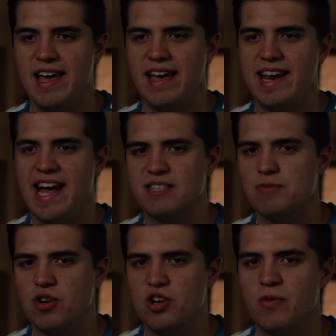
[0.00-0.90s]
And as
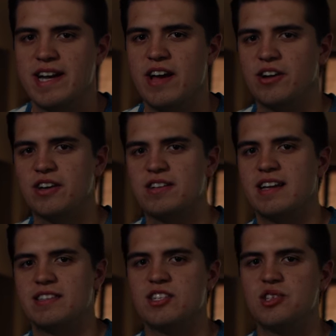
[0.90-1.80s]
I'm showing you right now, you're gonna
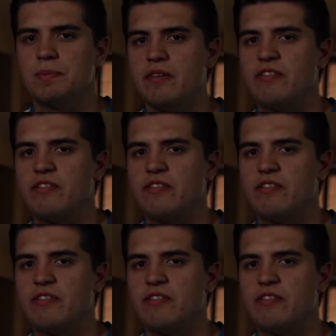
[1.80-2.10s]
kind of see some